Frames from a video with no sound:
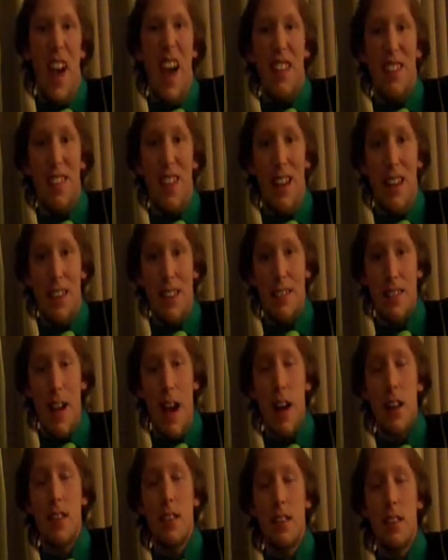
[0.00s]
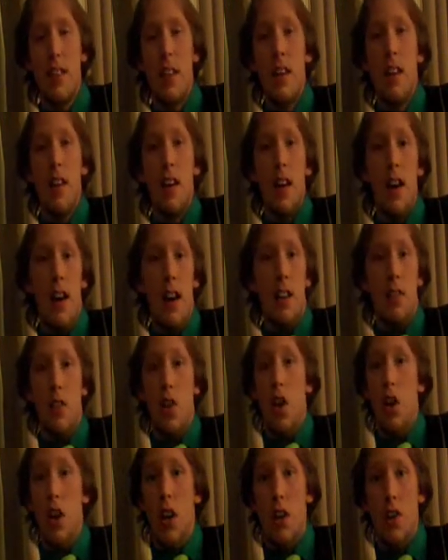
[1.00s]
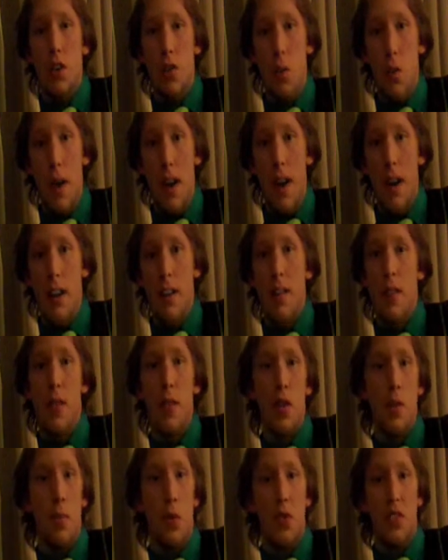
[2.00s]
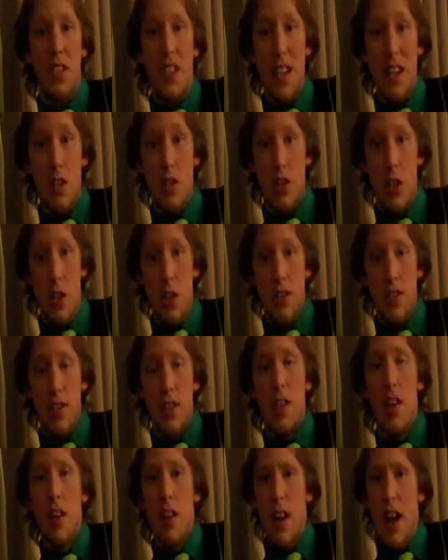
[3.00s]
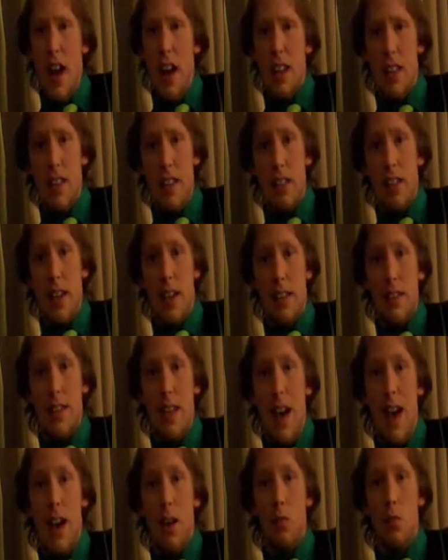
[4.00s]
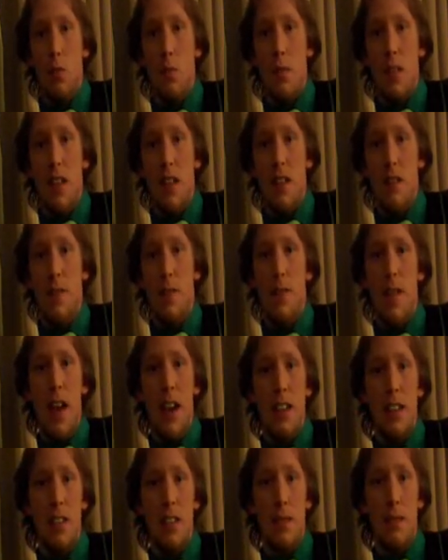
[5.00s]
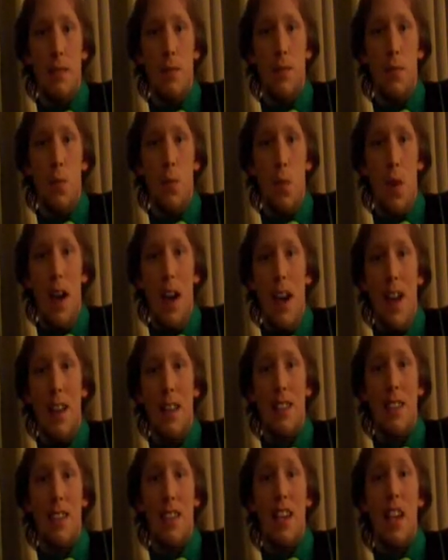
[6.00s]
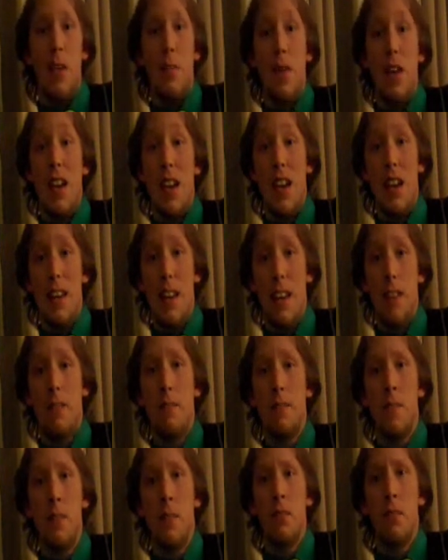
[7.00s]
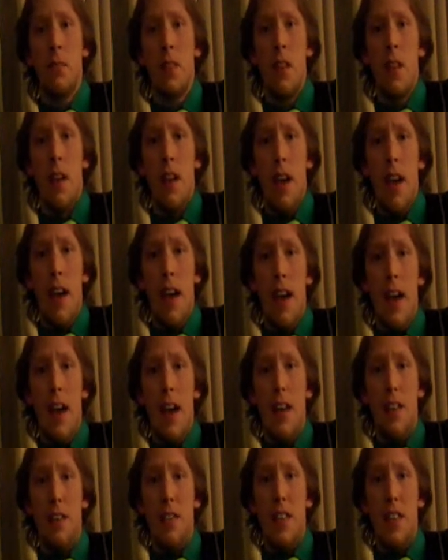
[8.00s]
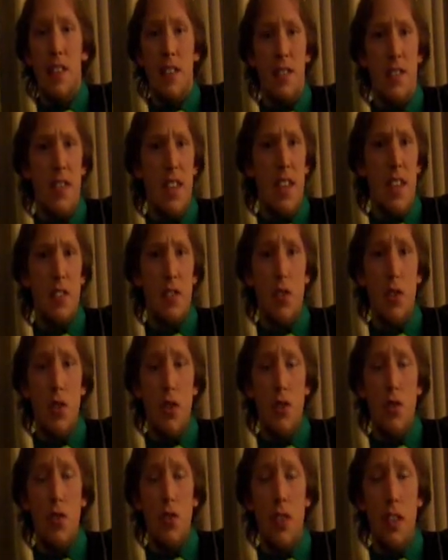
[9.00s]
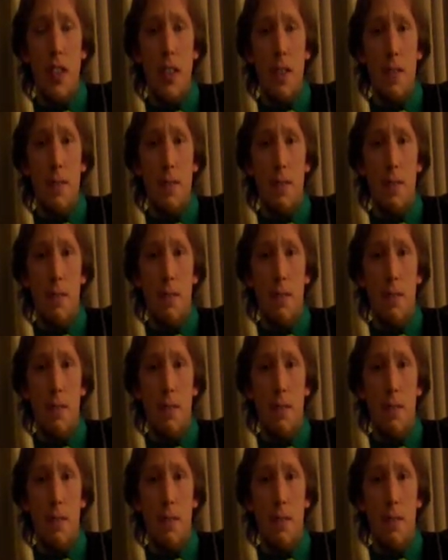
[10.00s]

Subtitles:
athletic socks. Long underwear, thermal t-shirts, anything like that will be an effective way to keep heat in. And these things are usually